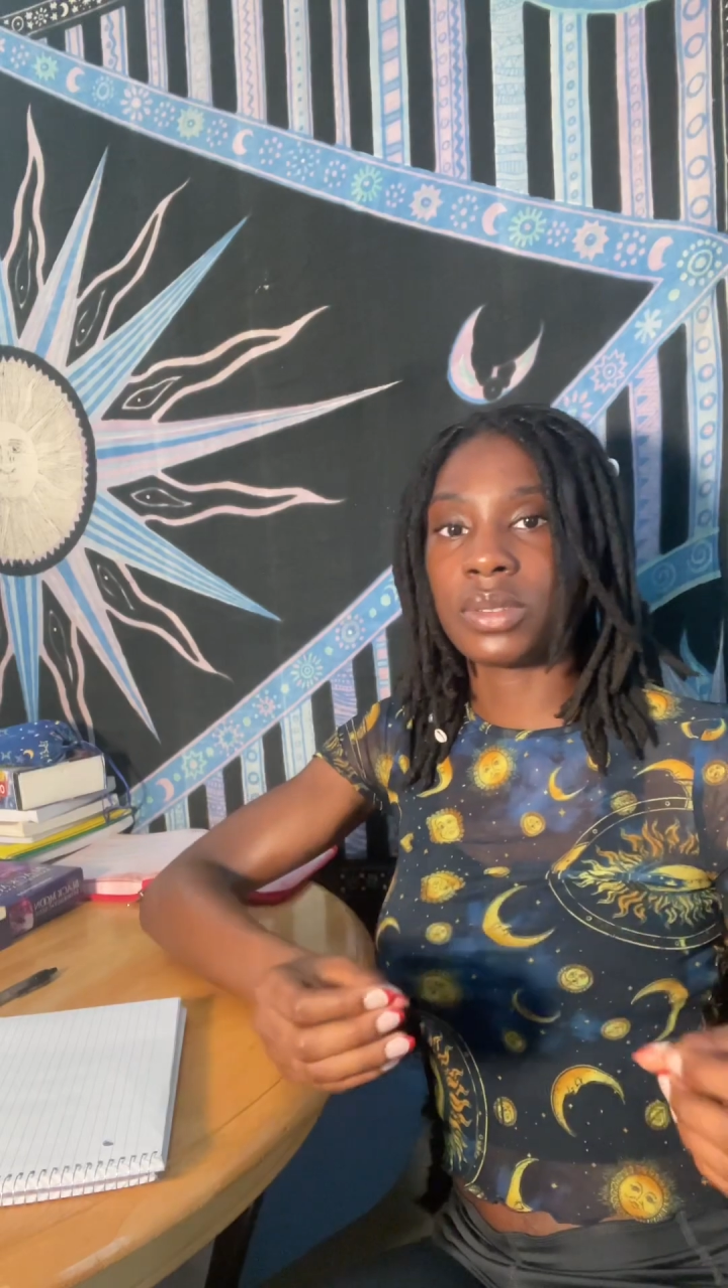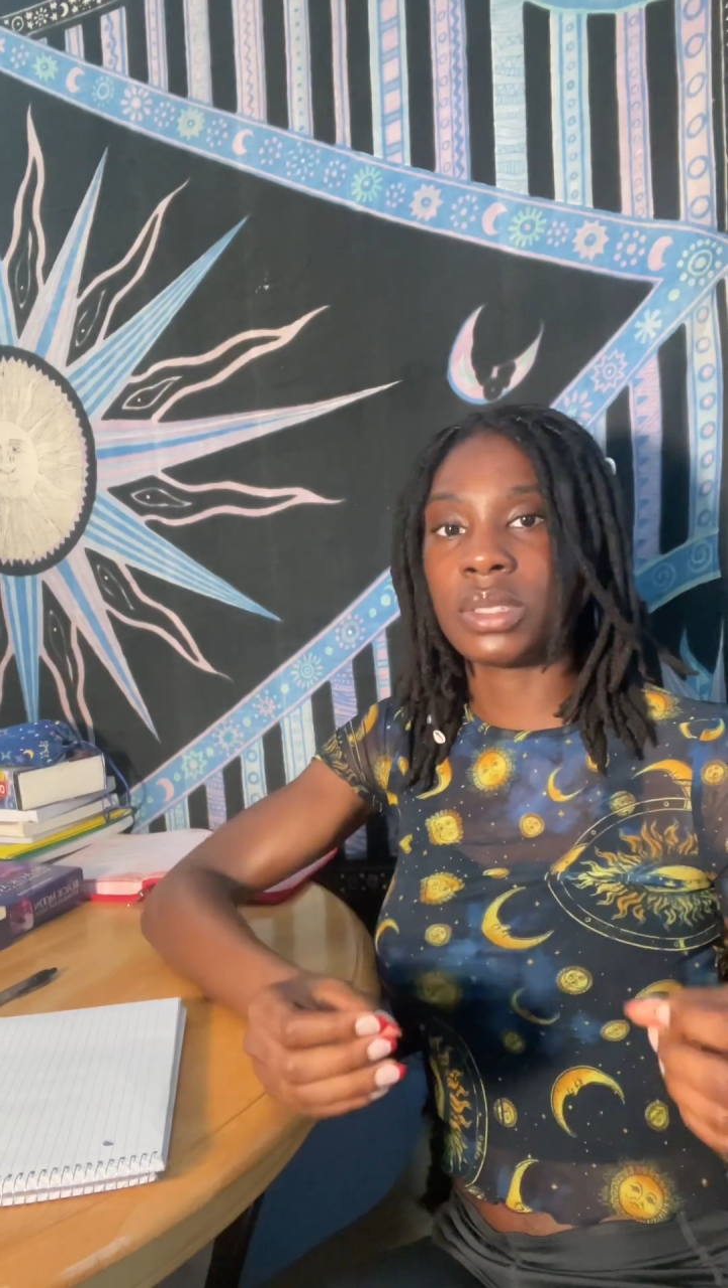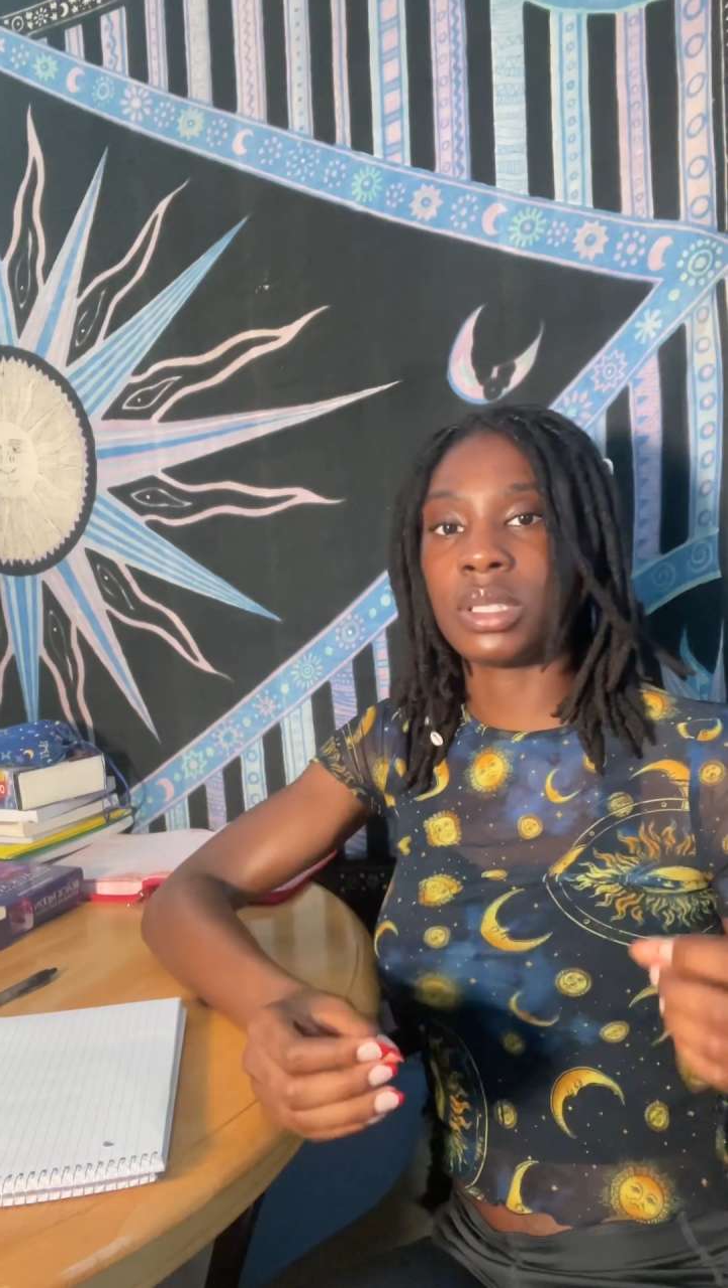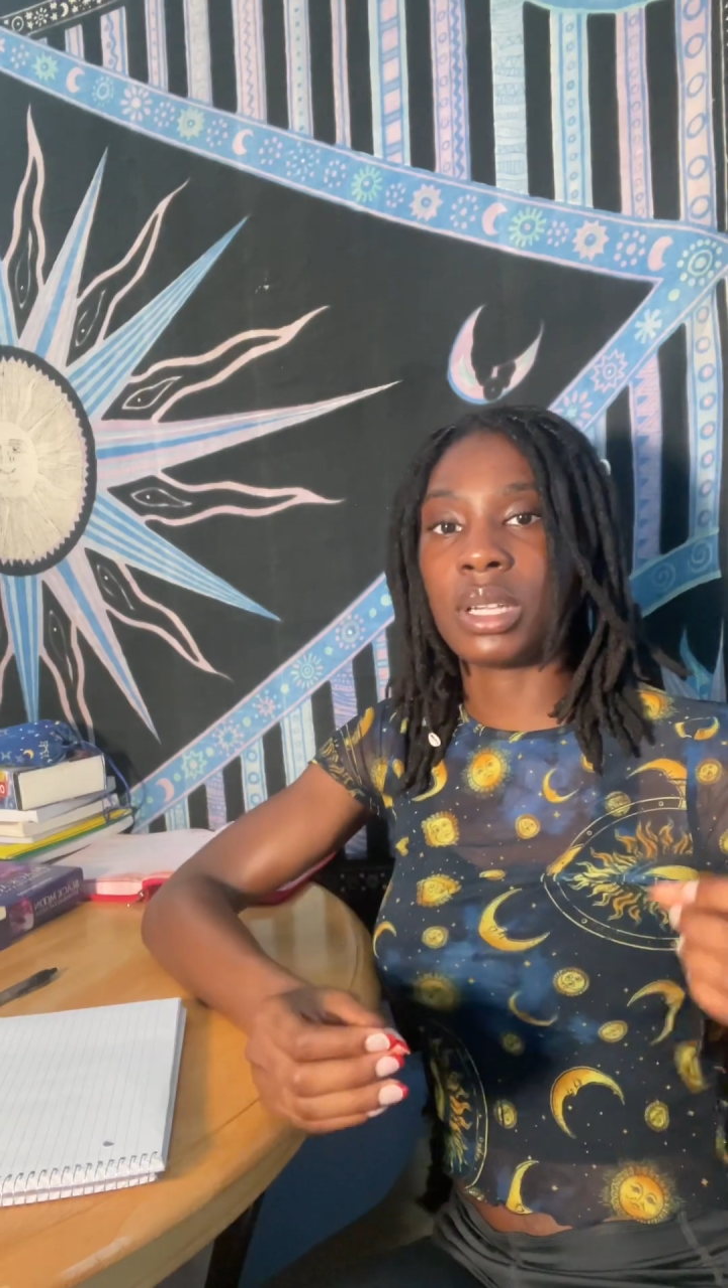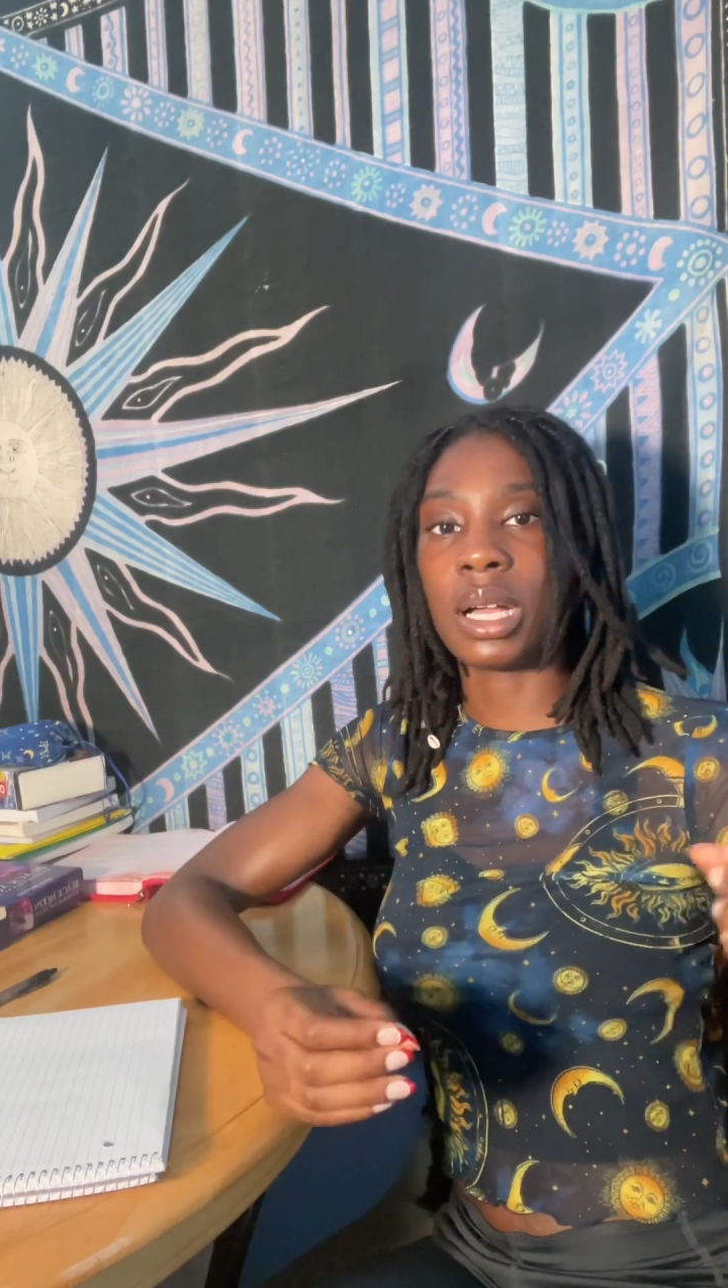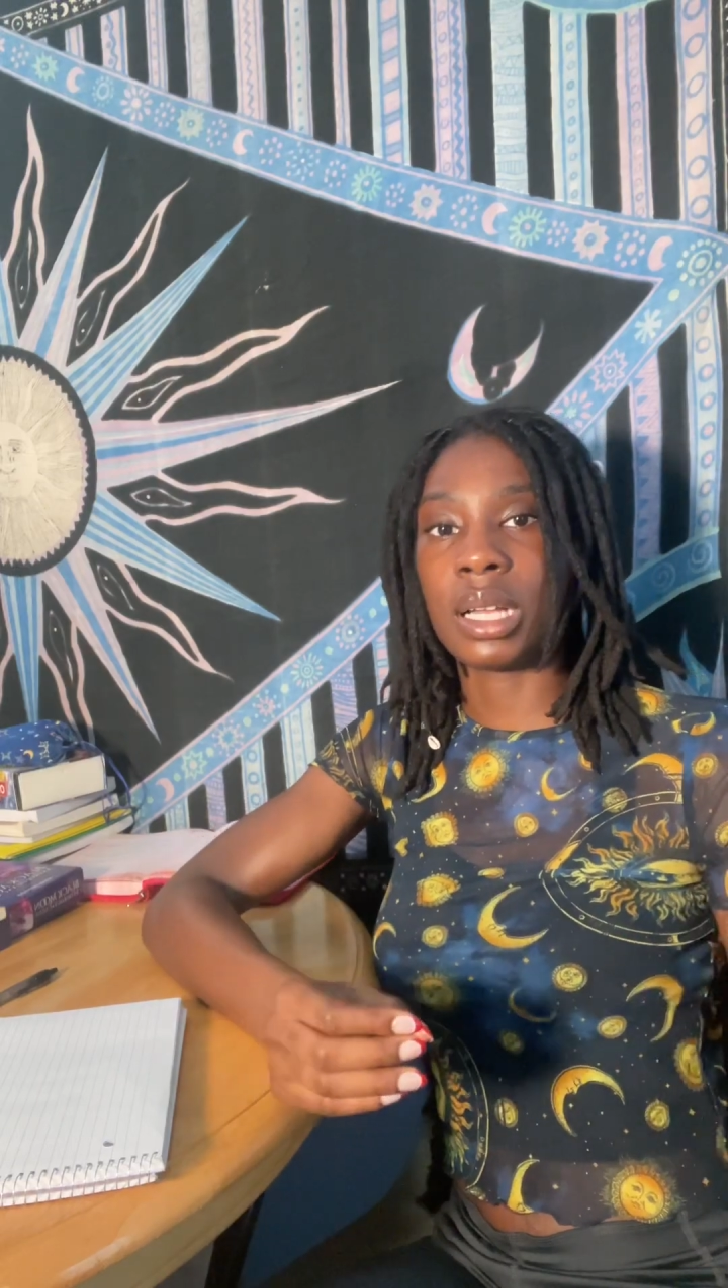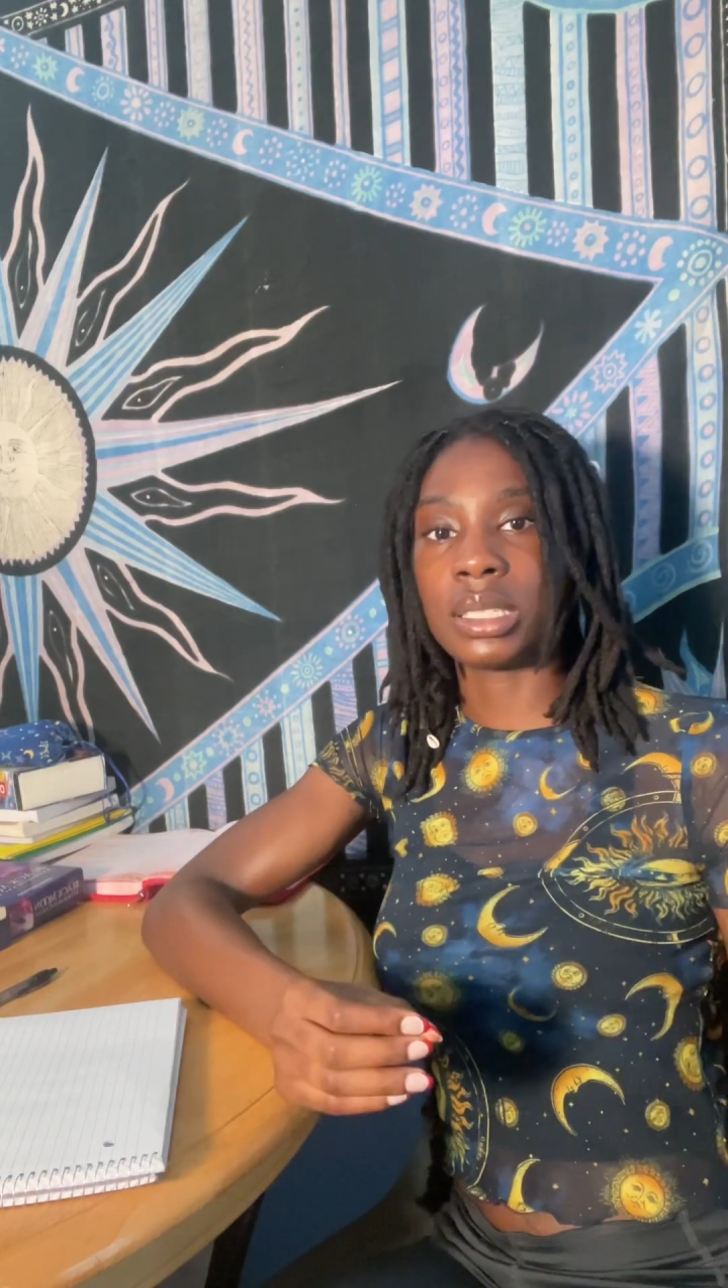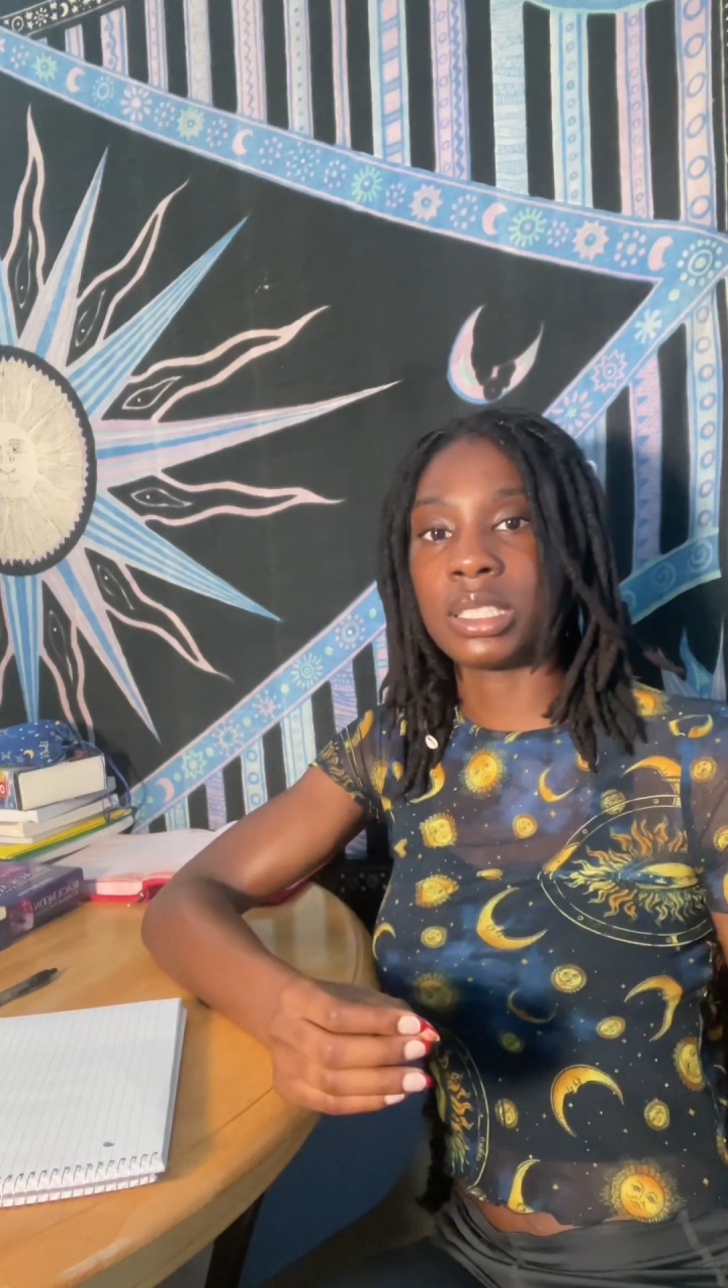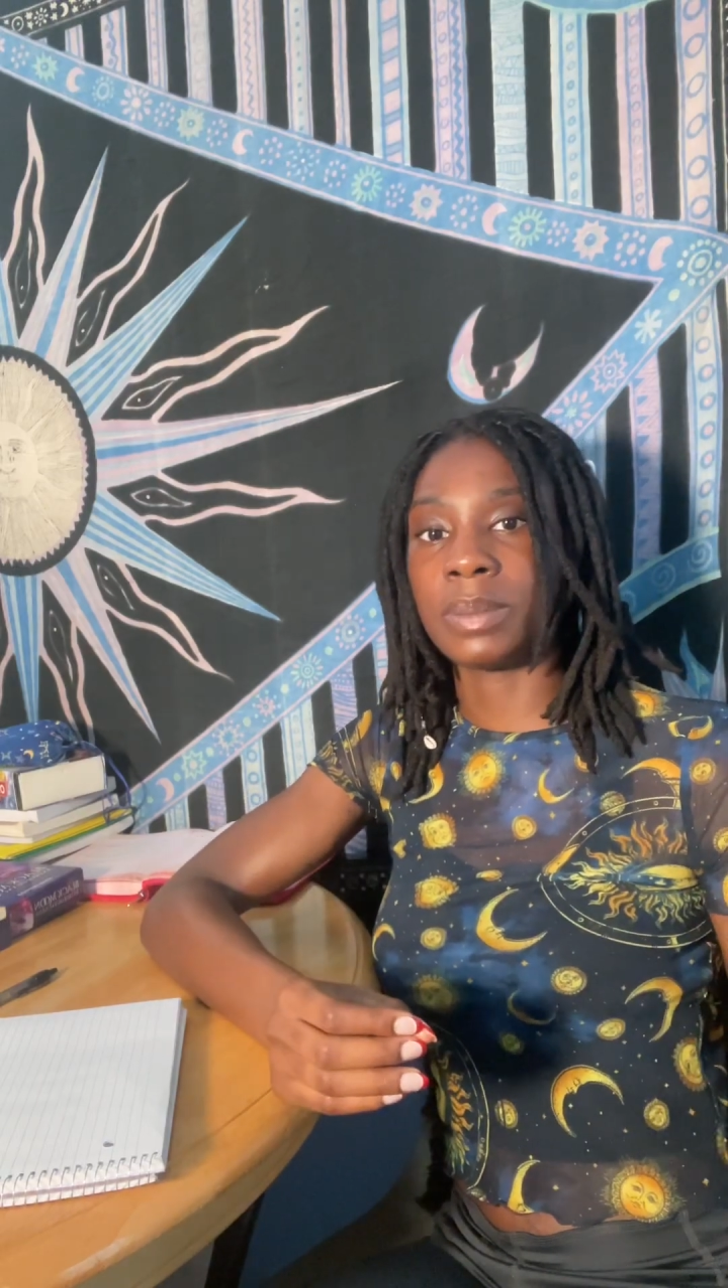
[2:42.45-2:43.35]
their conscious